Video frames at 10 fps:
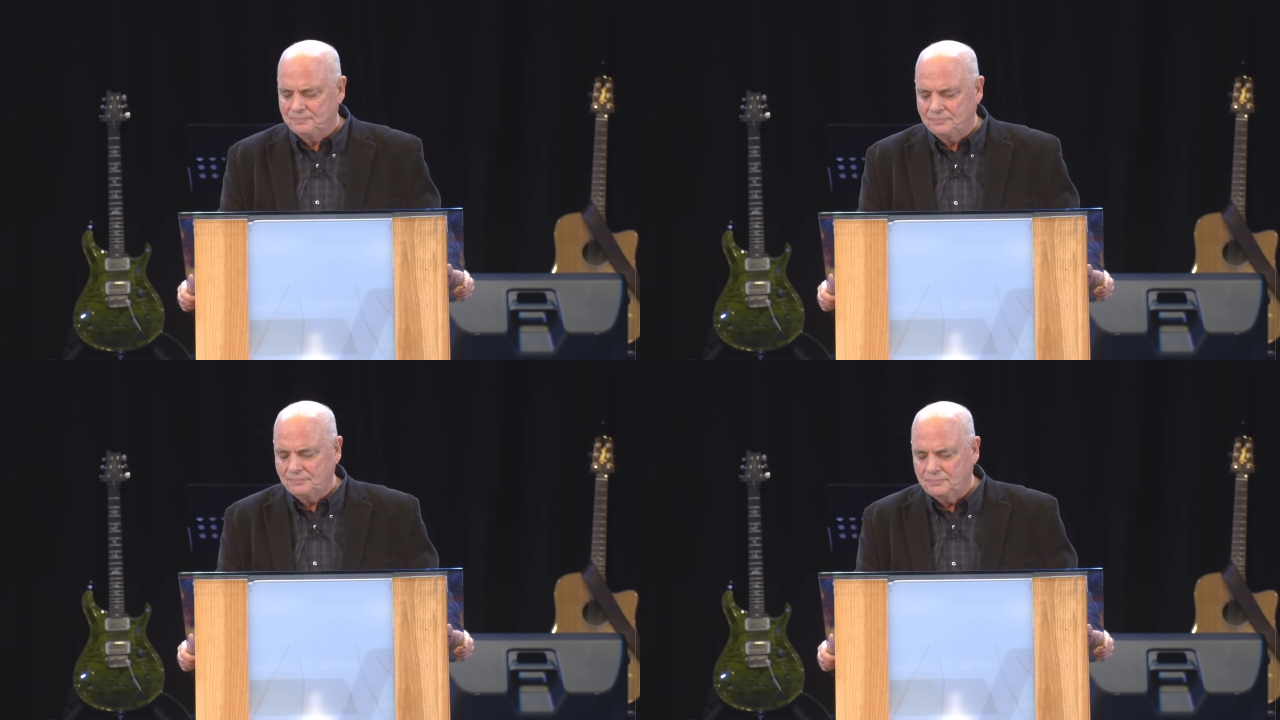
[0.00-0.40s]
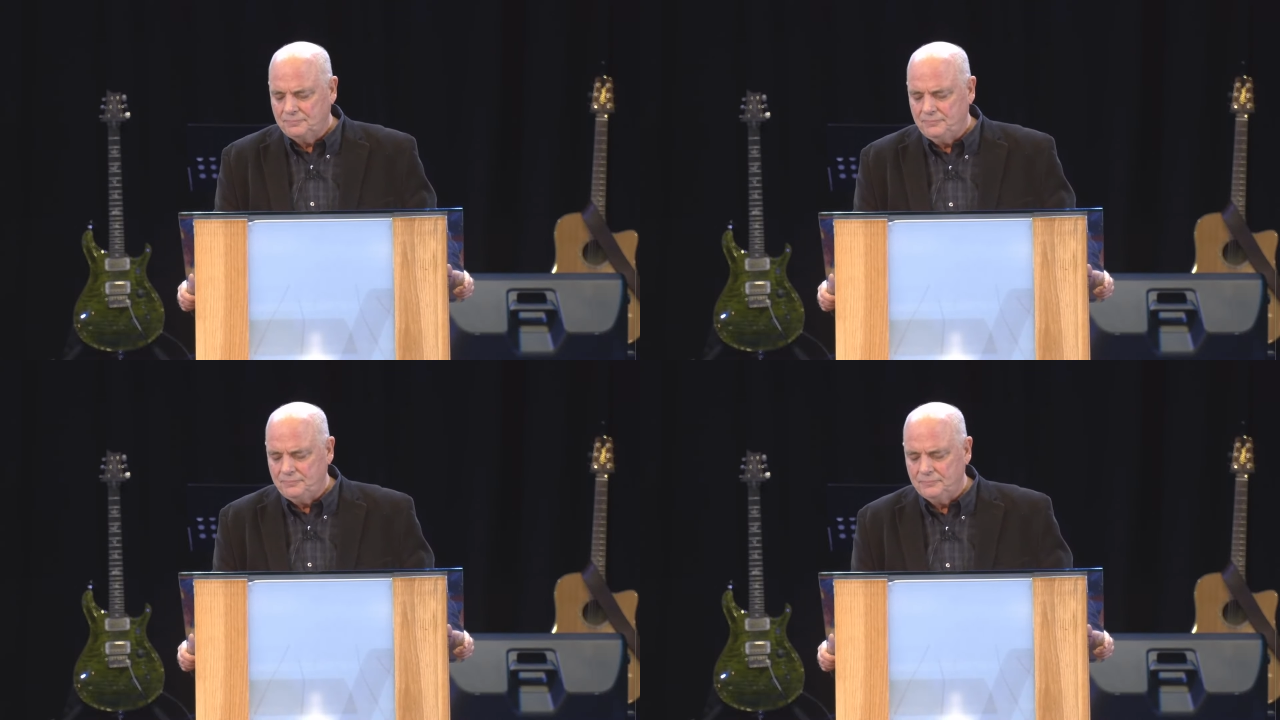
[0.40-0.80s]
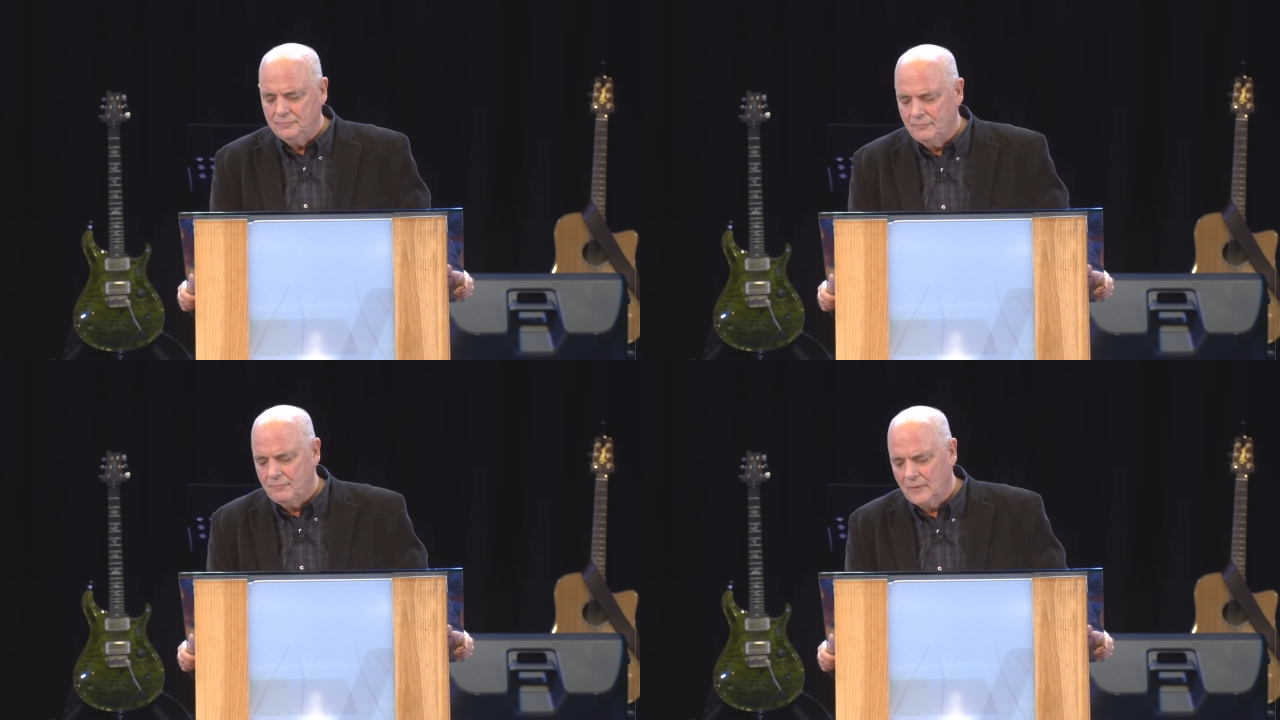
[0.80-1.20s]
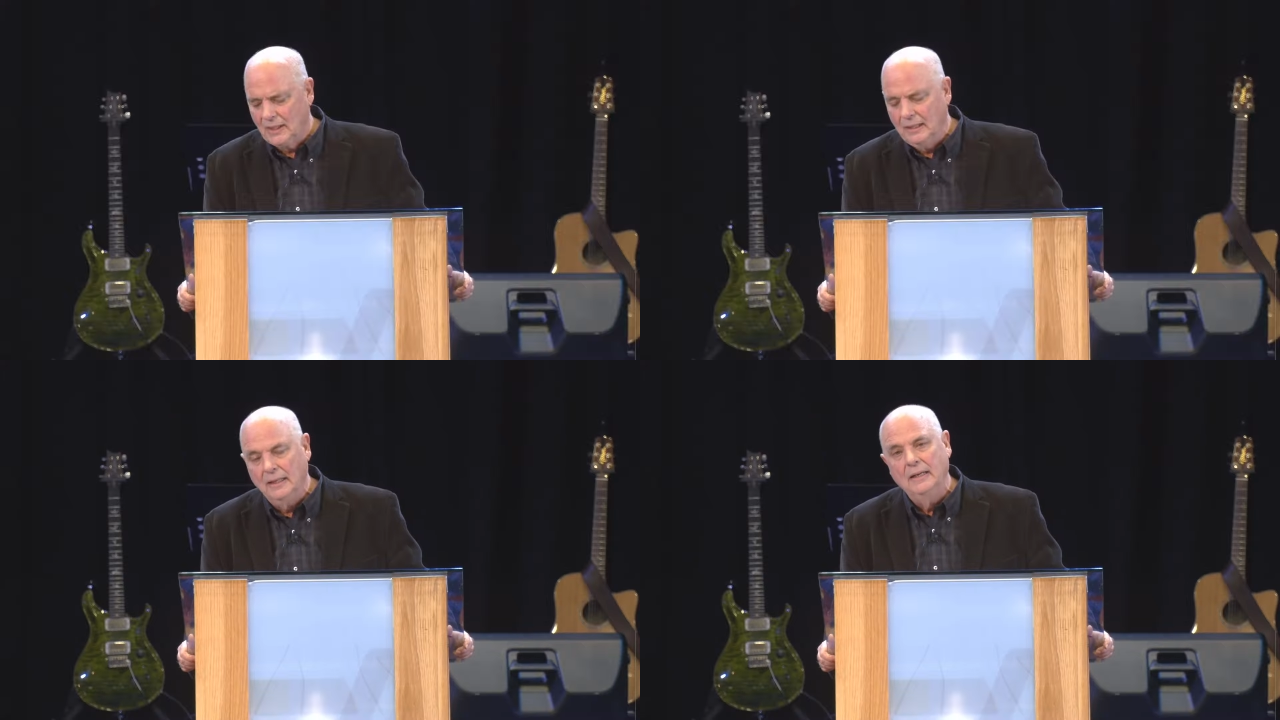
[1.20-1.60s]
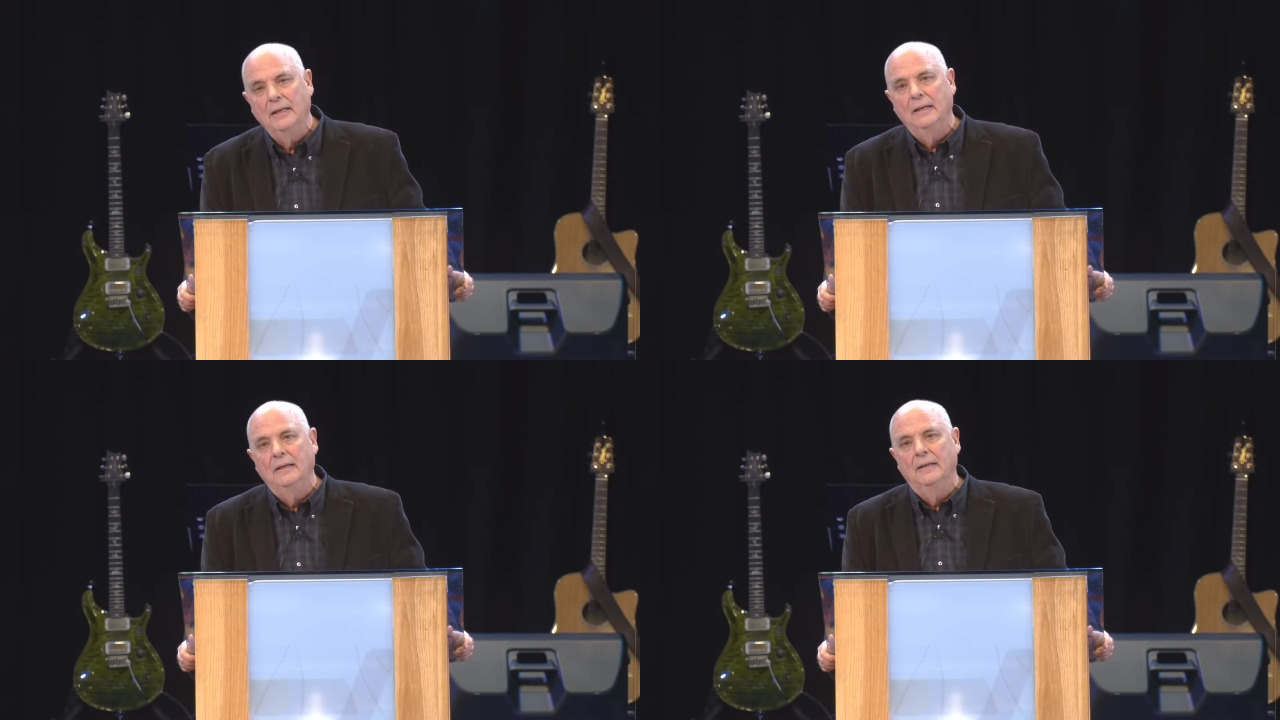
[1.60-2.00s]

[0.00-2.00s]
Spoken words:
Nothing is said.